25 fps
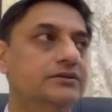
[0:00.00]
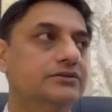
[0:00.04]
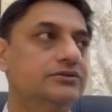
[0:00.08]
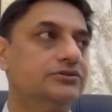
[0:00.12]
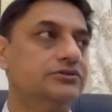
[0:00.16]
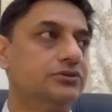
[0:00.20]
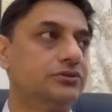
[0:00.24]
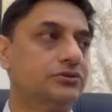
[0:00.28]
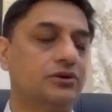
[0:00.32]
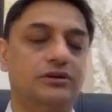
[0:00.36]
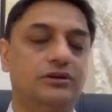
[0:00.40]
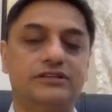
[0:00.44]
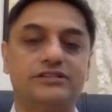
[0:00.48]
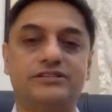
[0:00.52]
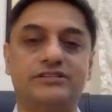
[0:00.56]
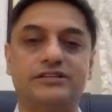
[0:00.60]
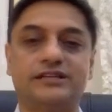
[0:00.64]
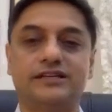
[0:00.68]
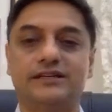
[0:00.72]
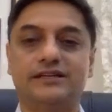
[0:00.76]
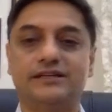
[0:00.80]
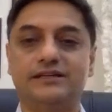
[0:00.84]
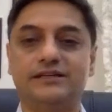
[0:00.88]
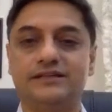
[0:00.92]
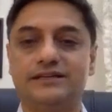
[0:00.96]
so-called
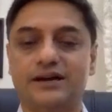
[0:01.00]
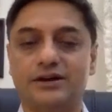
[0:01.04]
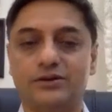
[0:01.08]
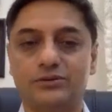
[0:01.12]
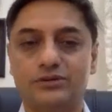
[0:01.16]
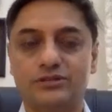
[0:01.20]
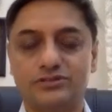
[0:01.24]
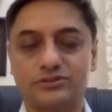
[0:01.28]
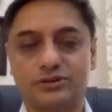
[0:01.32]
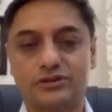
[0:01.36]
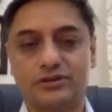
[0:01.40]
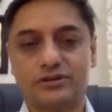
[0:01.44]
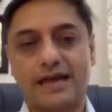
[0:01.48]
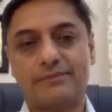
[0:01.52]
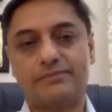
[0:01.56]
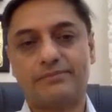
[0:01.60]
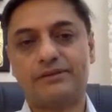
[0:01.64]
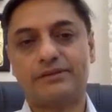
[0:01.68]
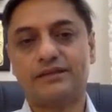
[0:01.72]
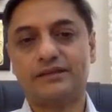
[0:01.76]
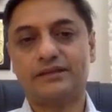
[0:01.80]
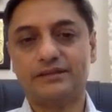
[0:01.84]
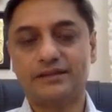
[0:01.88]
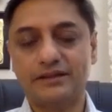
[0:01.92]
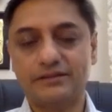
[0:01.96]
trickle down is not
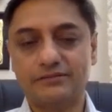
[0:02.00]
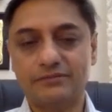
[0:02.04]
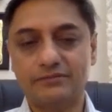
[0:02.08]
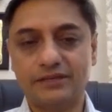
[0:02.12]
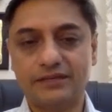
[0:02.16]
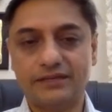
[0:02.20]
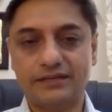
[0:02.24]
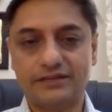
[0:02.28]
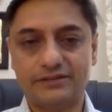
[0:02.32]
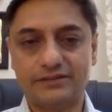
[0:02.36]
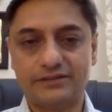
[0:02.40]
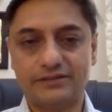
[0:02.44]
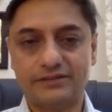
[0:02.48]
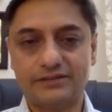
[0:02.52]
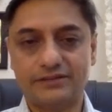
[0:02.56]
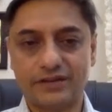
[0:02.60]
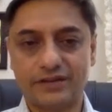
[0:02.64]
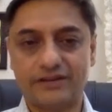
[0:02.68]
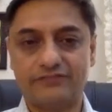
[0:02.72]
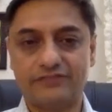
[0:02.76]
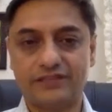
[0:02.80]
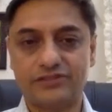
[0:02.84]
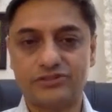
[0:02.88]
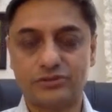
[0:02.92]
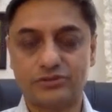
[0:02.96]
happening, and then we can try and
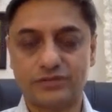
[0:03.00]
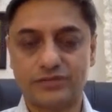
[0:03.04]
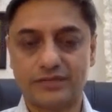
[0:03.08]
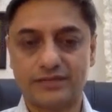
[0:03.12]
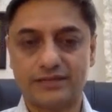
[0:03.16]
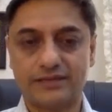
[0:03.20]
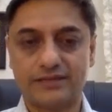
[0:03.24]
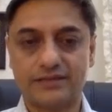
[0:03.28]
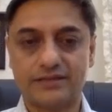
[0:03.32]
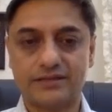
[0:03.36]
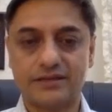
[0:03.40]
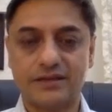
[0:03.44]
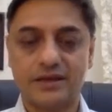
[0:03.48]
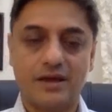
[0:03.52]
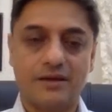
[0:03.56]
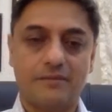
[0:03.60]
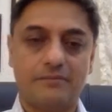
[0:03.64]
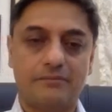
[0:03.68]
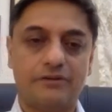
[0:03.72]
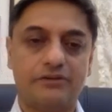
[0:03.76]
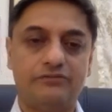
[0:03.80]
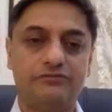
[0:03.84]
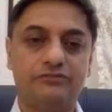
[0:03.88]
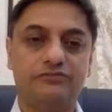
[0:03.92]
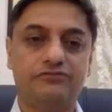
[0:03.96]
fix those areas.
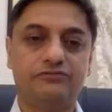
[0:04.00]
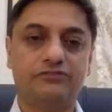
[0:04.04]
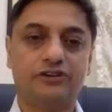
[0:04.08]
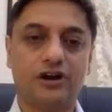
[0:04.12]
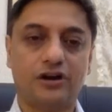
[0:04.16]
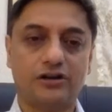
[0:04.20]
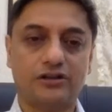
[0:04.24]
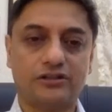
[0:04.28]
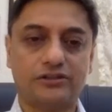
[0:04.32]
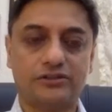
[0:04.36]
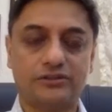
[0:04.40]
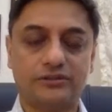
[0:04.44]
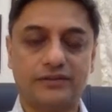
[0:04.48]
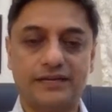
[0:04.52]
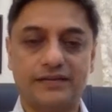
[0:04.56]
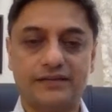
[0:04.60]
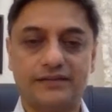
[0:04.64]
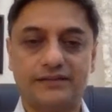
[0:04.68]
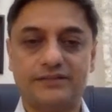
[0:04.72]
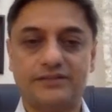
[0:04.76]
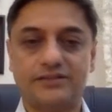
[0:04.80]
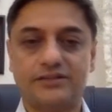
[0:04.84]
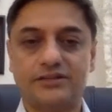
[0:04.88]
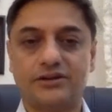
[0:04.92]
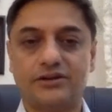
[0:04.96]
But we've got to
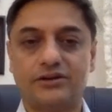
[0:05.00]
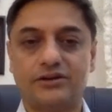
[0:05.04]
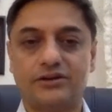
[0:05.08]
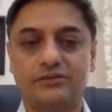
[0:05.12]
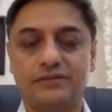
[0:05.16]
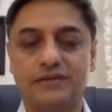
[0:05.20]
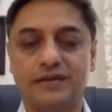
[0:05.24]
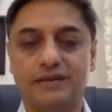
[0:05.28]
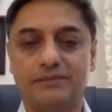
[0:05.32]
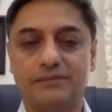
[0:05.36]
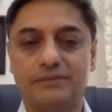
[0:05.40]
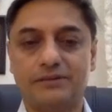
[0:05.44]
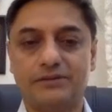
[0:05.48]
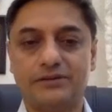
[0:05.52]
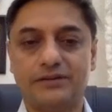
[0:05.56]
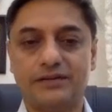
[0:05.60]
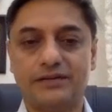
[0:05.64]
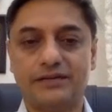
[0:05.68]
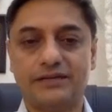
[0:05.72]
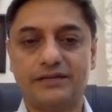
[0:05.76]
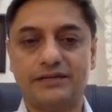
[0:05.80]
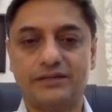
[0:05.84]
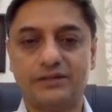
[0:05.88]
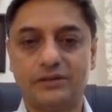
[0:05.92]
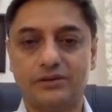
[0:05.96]
get this economy up and
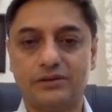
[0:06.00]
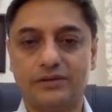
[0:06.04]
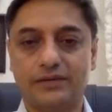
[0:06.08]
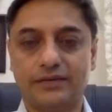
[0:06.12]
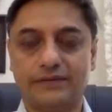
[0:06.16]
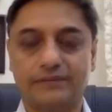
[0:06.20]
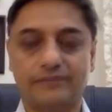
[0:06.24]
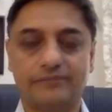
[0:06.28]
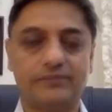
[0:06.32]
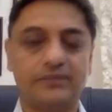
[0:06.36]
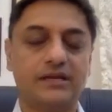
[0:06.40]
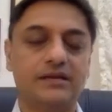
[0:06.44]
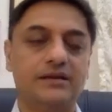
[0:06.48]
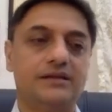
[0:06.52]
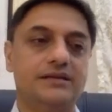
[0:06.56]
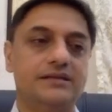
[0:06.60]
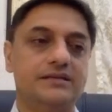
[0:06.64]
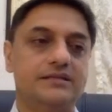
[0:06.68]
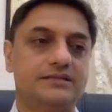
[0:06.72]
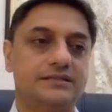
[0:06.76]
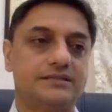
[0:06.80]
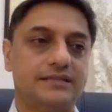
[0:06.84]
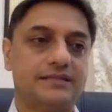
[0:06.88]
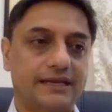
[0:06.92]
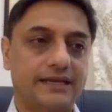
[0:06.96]
running and going.
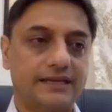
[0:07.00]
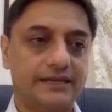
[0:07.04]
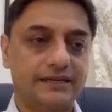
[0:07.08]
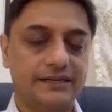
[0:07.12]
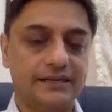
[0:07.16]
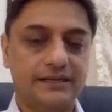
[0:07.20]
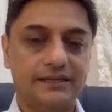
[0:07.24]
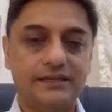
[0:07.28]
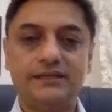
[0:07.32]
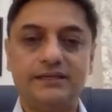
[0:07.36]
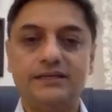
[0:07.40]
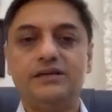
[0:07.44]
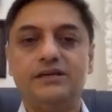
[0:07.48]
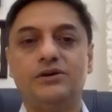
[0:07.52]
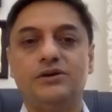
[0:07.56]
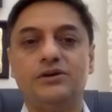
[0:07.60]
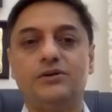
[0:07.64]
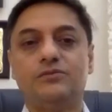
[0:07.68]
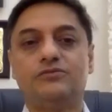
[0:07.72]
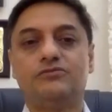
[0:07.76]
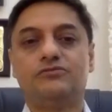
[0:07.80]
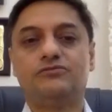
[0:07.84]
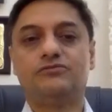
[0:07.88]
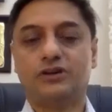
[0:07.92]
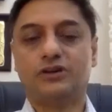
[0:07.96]
Secondly,
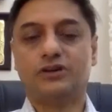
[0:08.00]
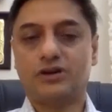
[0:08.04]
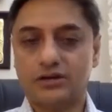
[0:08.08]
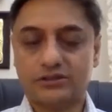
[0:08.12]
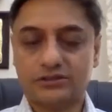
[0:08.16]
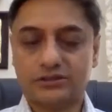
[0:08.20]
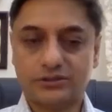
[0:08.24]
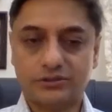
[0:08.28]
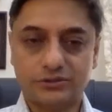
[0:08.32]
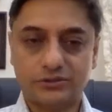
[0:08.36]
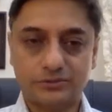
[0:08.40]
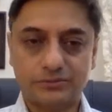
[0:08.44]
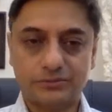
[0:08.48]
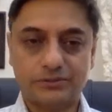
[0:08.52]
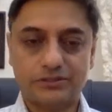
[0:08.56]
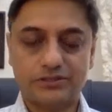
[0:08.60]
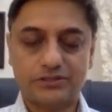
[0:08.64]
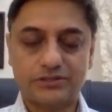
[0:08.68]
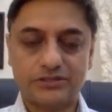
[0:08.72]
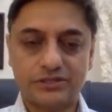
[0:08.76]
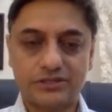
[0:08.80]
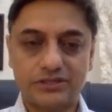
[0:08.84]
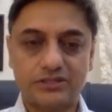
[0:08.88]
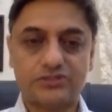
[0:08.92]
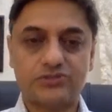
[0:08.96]
we've got to
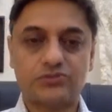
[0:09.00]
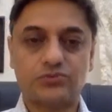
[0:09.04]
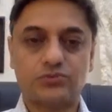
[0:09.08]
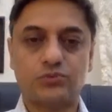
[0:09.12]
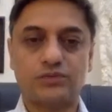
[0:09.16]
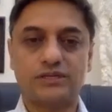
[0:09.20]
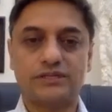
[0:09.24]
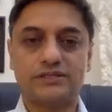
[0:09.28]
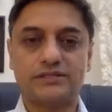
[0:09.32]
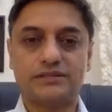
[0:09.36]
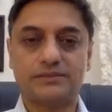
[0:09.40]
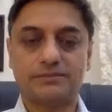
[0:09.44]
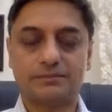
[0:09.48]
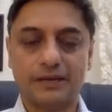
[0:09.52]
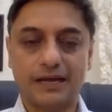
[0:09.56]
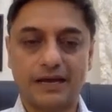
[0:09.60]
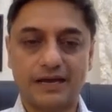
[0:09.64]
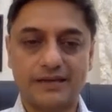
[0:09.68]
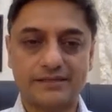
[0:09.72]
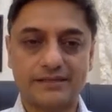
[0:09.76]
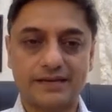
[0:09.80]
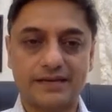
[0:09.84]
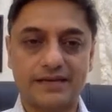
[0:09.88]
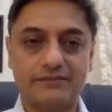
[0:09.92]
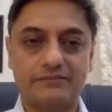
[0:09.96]
persist with
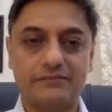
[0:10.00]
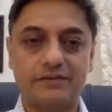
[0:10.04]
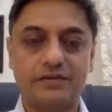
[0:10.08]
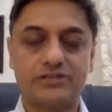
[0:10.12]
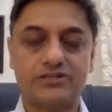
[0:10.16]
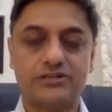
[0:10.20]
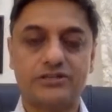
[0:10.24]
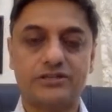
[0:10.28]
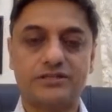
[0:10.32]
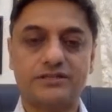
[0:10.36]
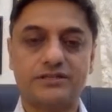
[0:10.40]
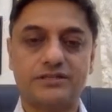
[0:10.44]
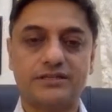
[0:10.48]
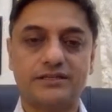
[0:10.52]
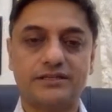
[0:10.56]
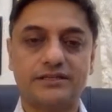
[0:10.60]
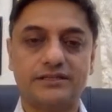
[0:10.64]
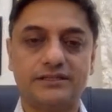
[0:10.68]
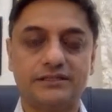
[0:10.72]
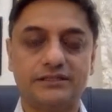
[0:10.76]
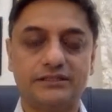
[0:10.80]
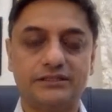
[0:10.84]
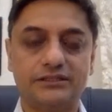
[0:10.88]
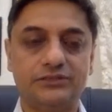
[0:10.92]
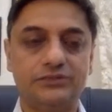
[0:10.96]
supply side measures and
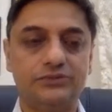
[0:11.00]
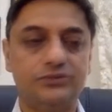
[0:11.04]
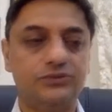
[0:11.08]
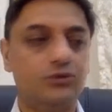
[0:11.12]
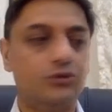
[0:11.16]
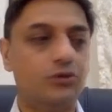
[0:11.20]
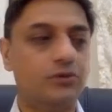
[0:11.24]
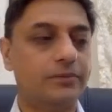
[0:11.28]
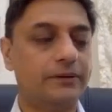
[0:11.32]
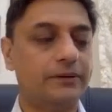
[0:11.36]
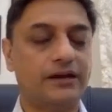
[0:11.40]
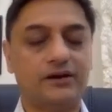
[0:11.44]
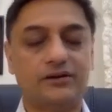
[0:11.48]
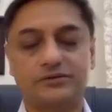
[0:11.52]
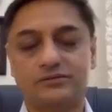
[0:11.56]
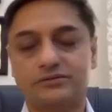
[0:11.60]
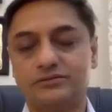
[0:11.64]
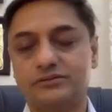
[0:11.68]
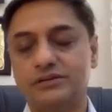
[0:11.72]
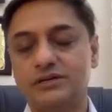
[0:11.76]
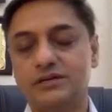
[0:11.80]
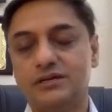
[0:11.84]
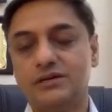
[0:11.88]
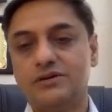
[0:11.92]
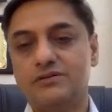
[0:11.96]
continue to open
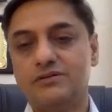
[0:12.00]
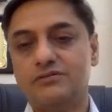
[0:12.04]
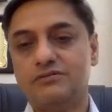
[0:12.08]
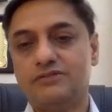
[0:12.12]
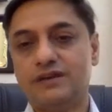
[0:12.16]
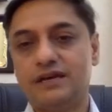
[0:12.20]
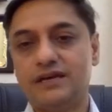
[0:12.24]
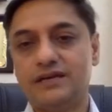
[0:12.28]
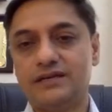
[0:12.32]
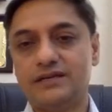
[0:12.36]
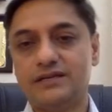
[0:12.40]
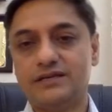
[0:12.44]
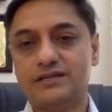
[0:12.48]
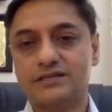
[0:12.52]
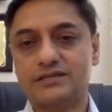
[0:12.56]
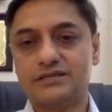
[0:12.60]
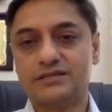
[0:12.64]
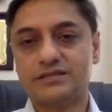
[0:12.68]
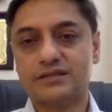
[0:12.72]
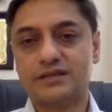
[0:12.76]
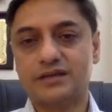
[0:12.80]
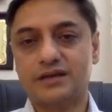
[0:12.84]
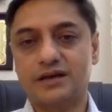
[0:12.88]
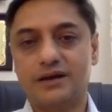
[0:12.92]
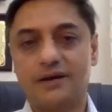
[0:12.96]
out
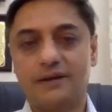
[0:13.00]
various